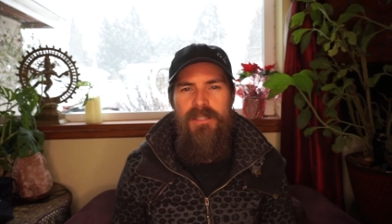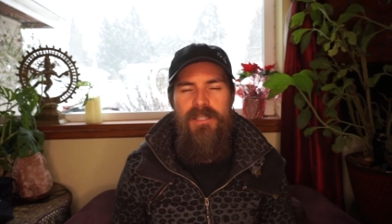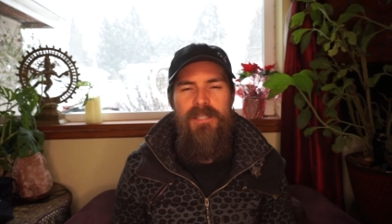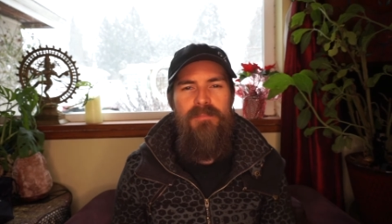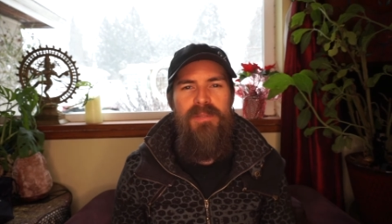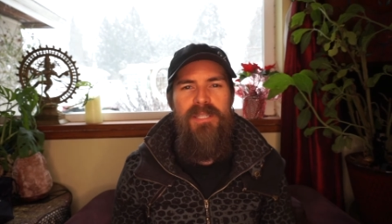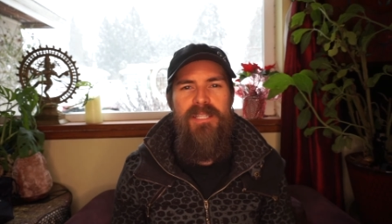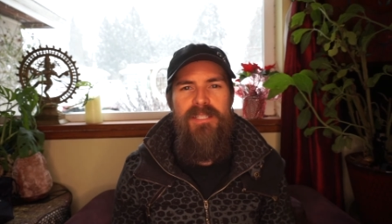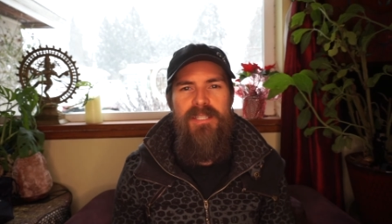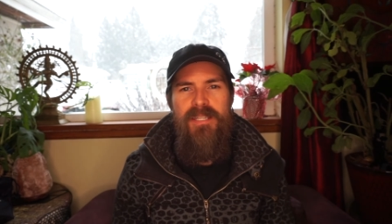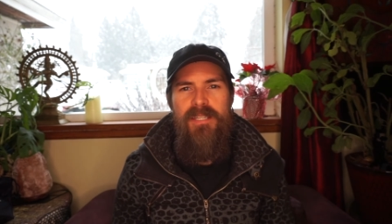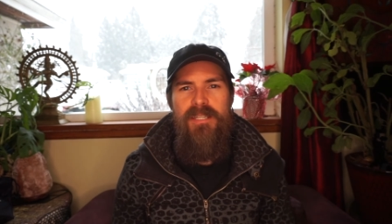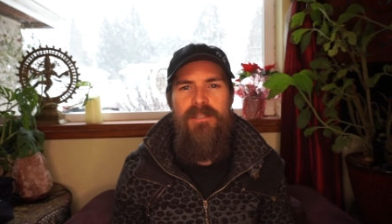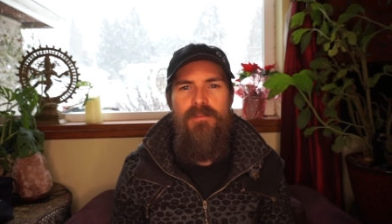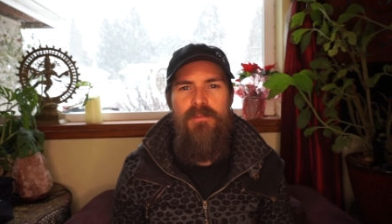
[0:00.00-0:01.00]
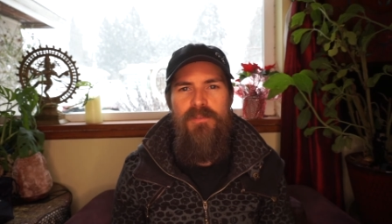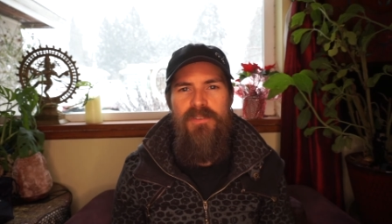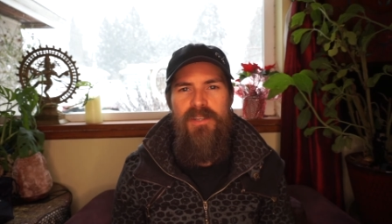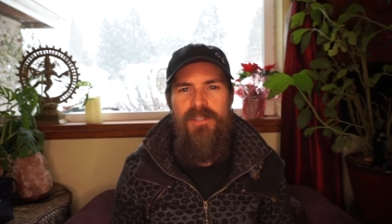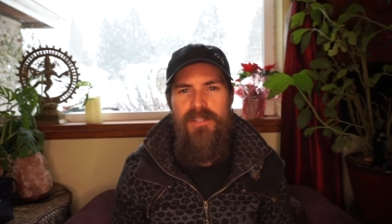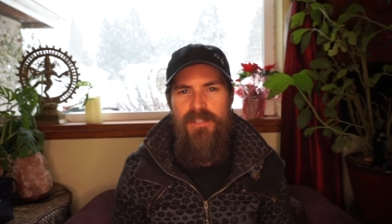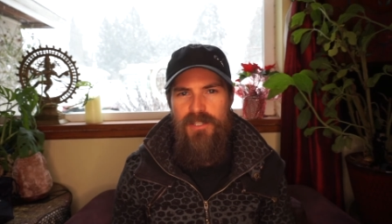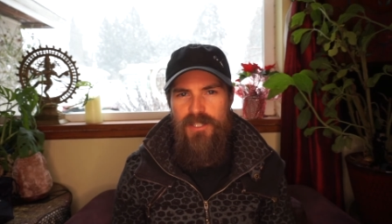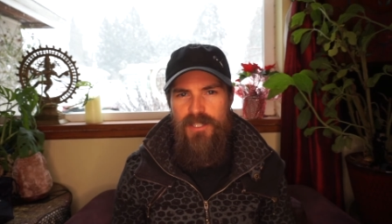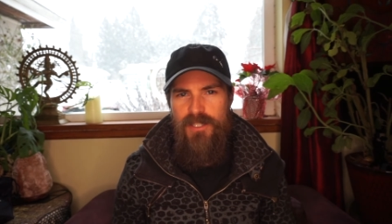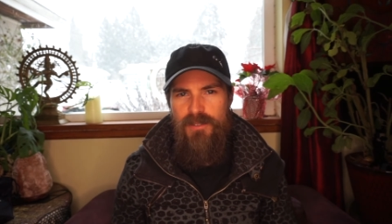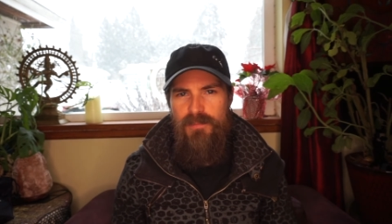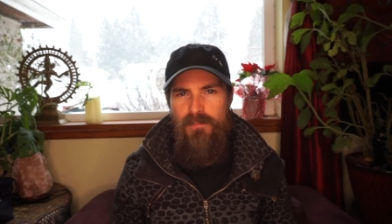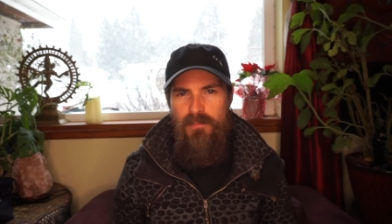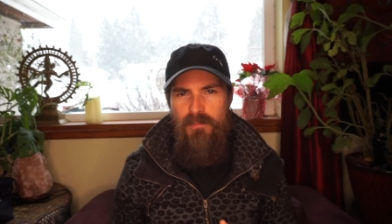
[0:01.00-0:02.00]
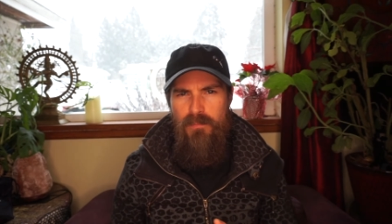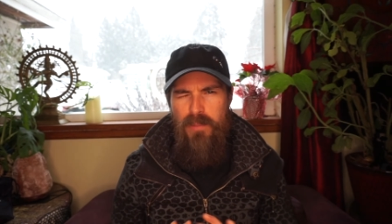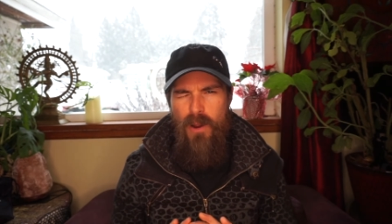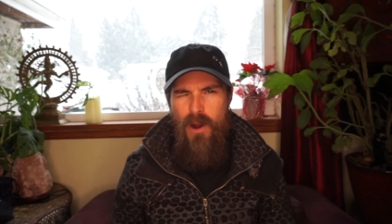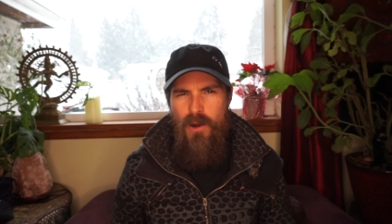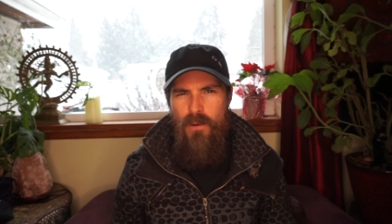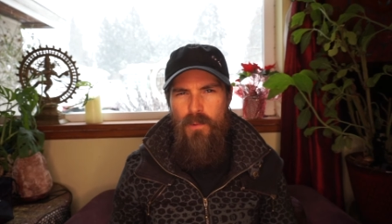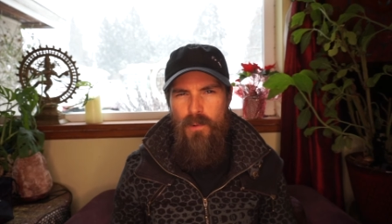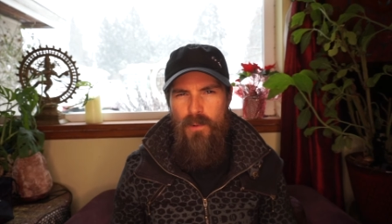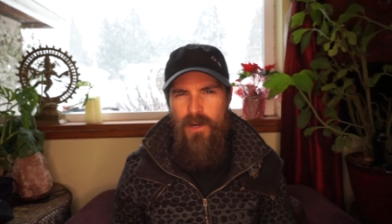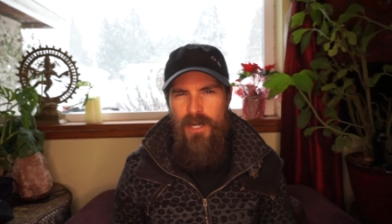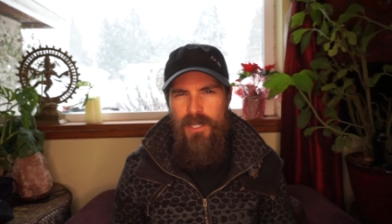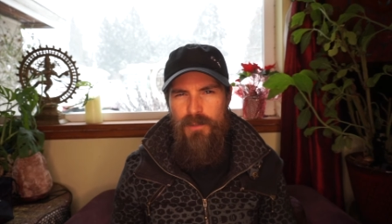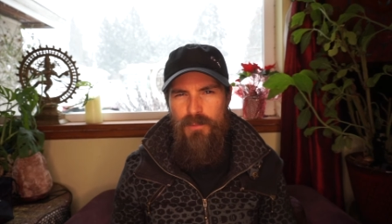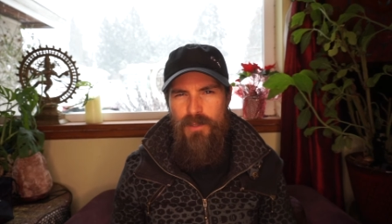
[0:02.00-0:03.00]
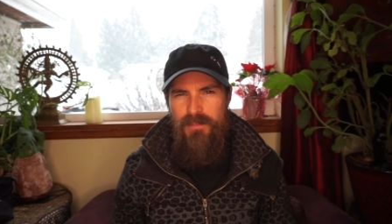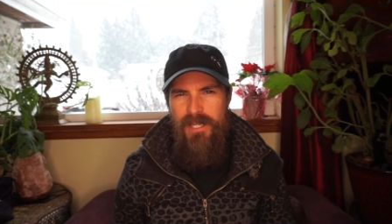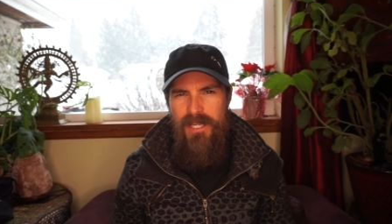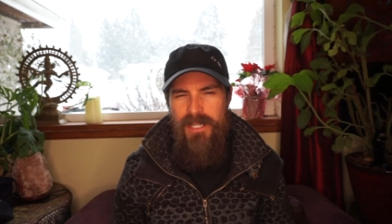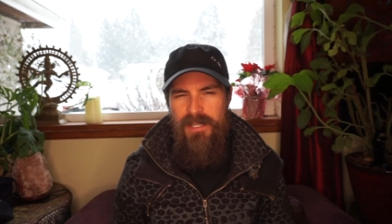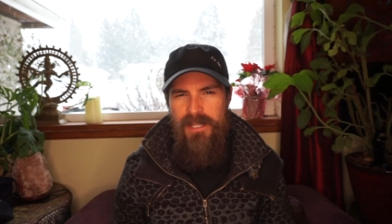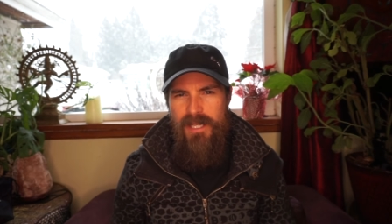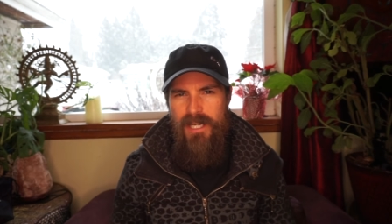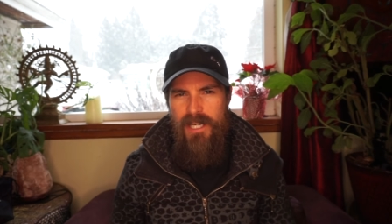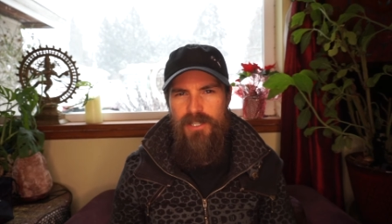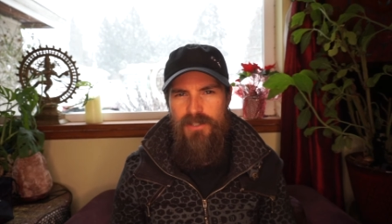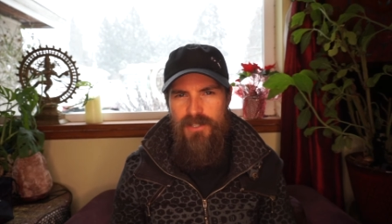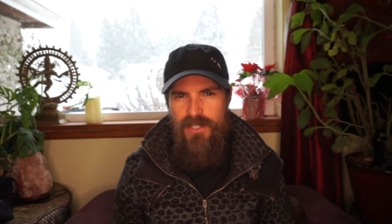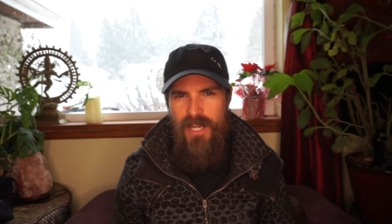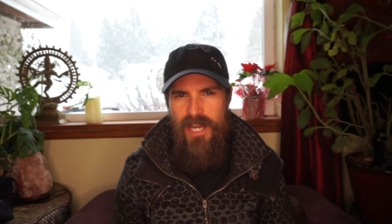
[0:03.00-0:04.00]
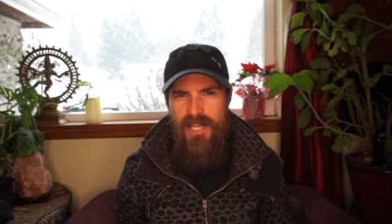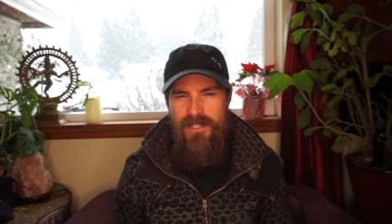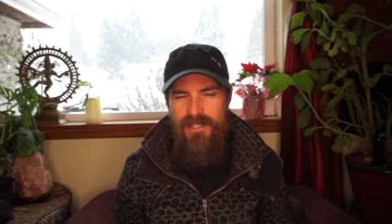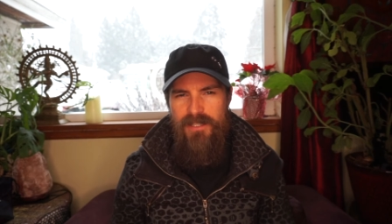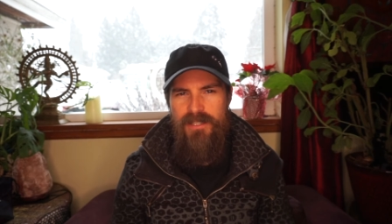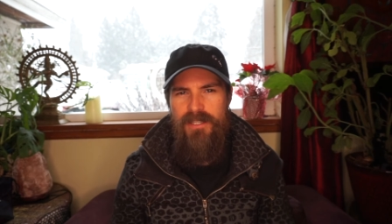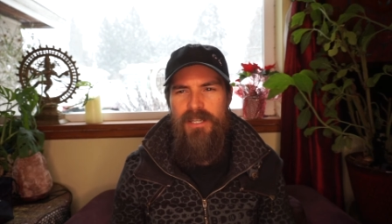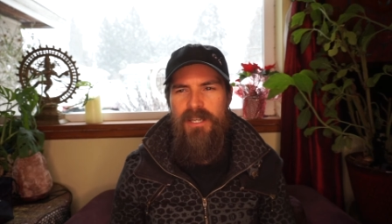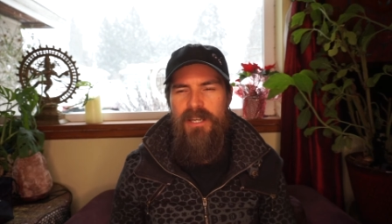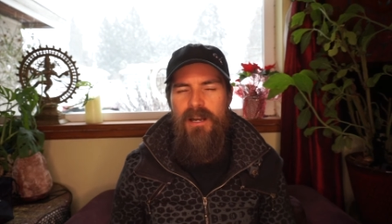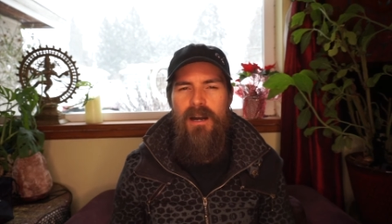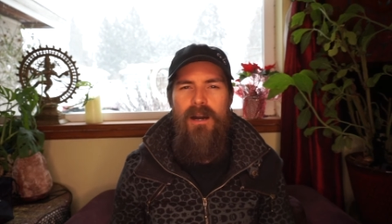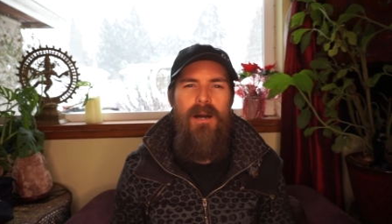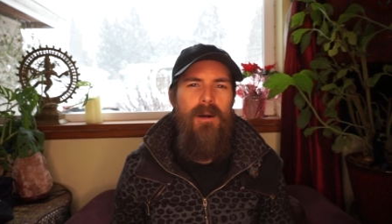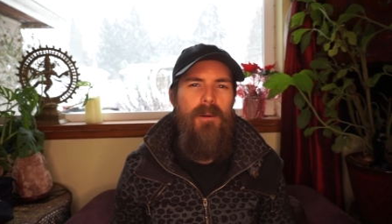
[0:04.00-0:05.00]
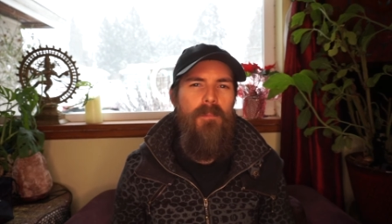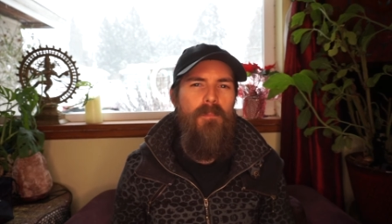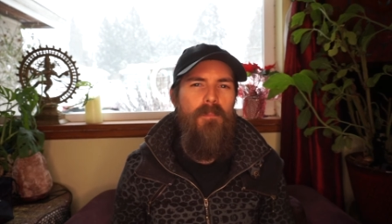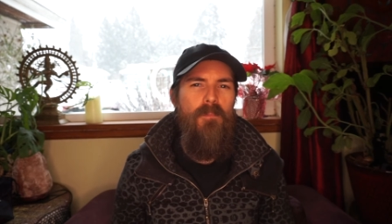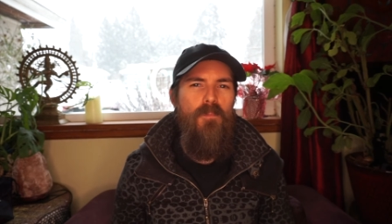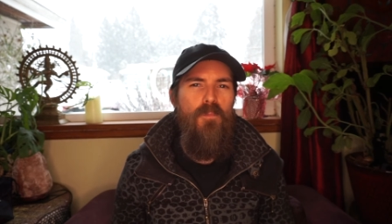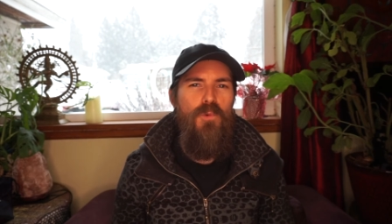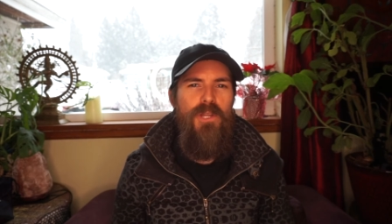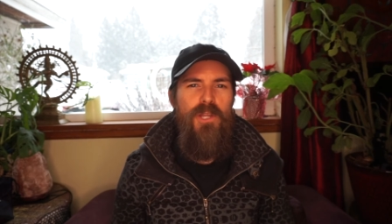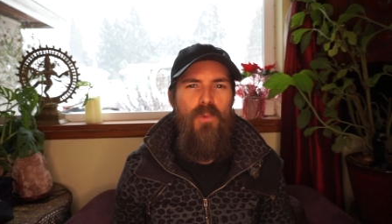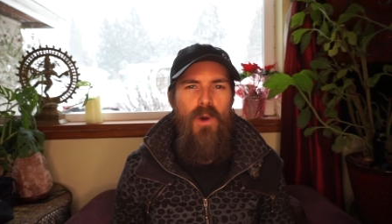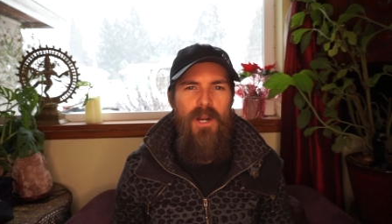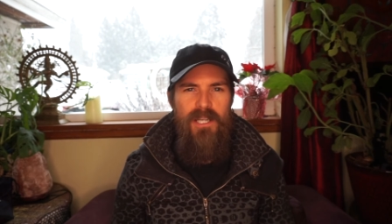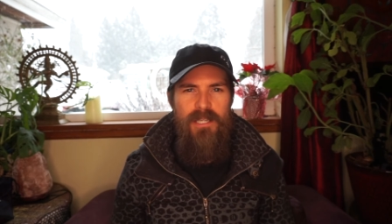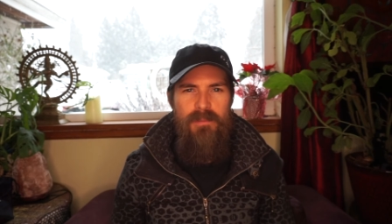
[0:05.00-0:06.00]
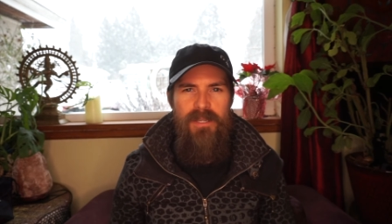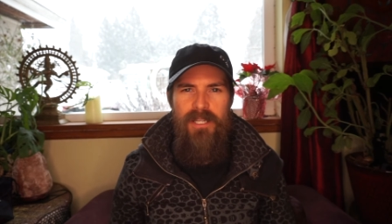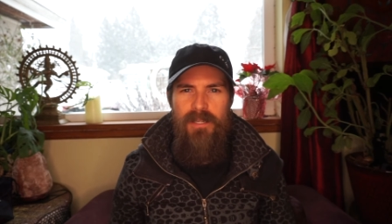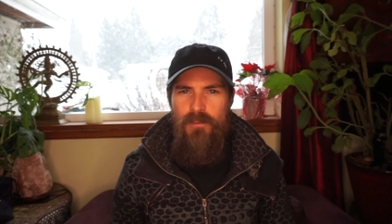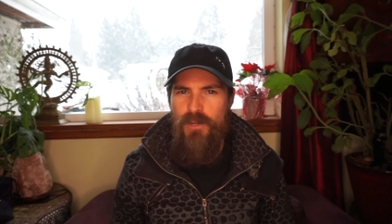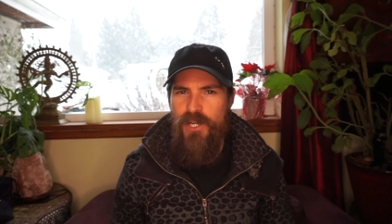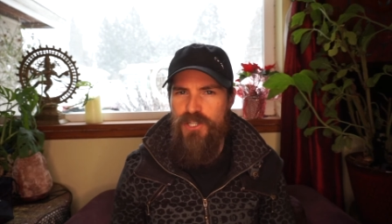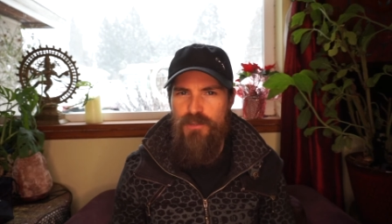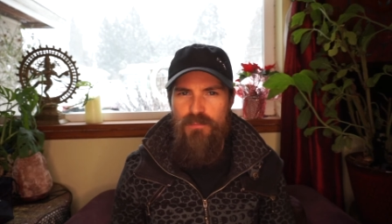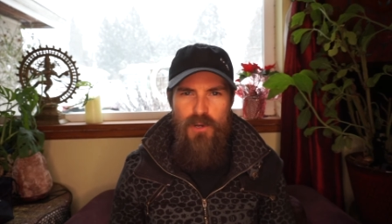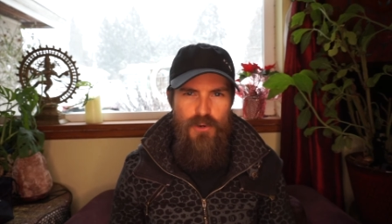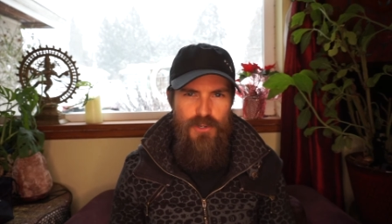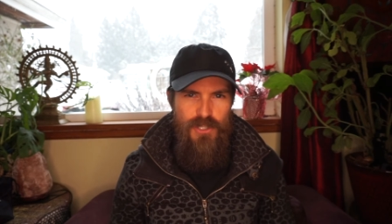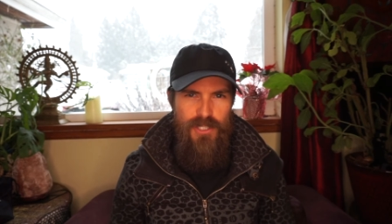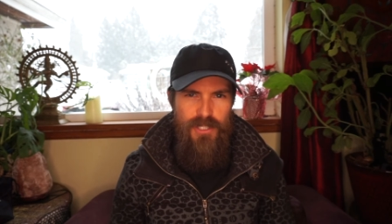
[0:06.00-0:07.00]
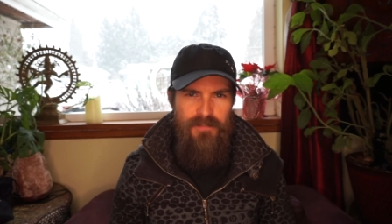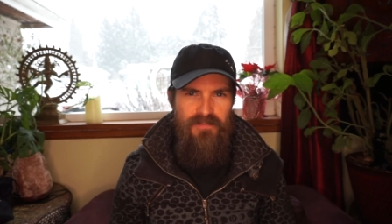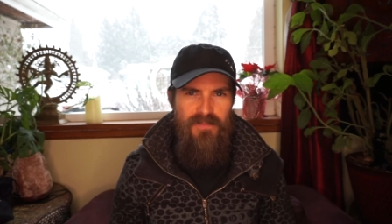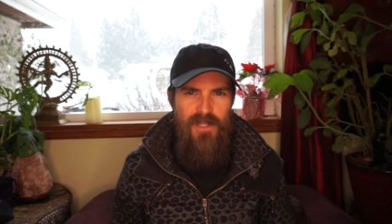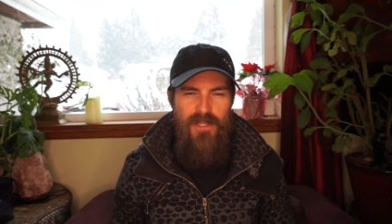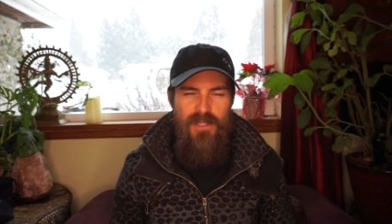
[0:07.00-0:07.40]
In PT, we've hit this part where we're kind of repeating the exercises, really wanting to be at range of motion.